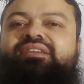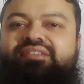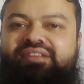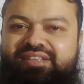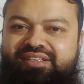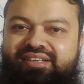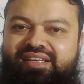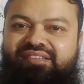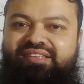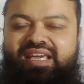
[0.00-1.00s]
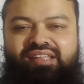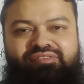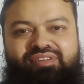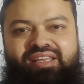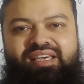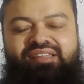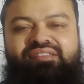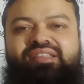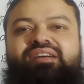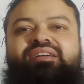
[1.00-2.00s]
written test as well
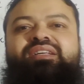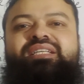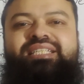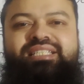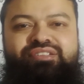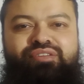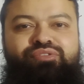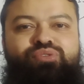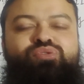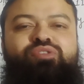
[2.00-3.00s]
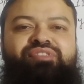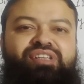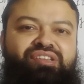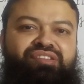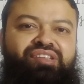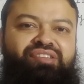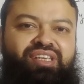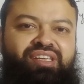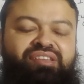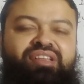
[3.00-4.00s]
as the interview of statistics
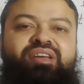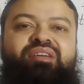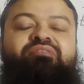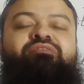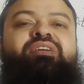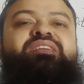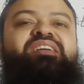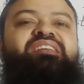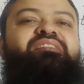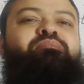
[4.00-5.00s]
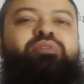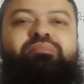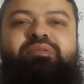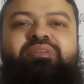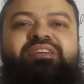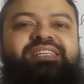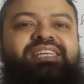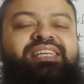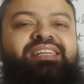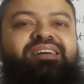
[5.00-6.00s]
is, what is probability
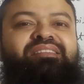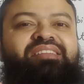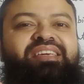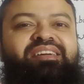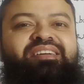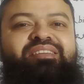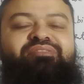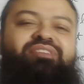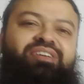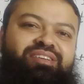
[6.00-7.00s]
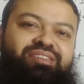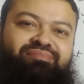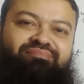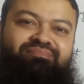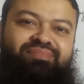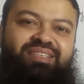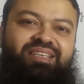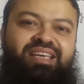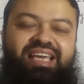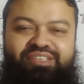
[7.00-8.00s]
in a single word?
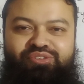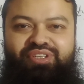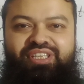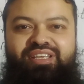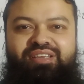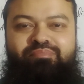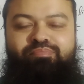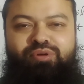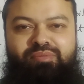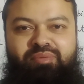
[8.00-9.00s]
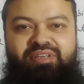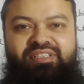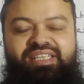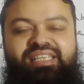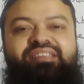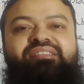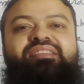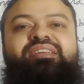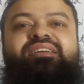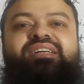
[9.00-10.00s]
Actually, probability
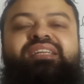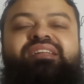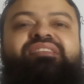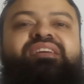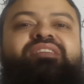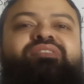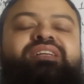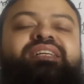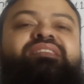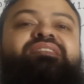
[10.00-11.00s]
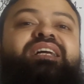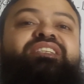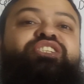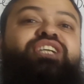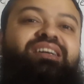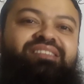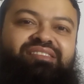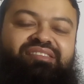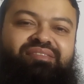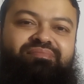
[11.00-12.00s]
is, in a single word, it is a
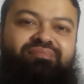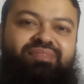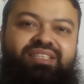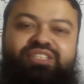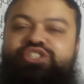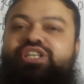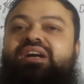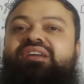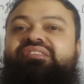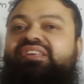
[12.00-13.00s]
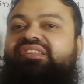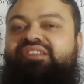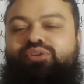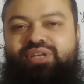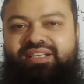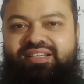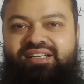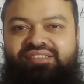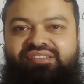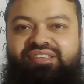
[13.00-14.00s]
chance. Chance is the correct
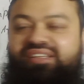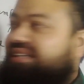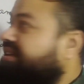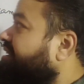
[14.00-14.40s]
answer.